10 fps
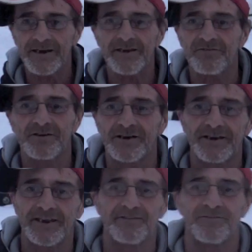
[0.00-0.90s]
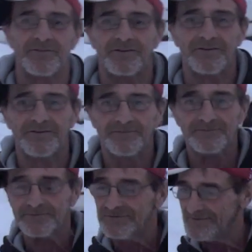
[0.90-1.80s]
than Evel Knievel.
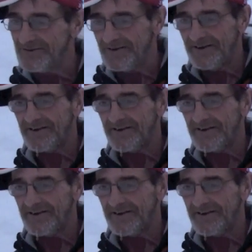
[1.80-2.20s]
Yeah, man.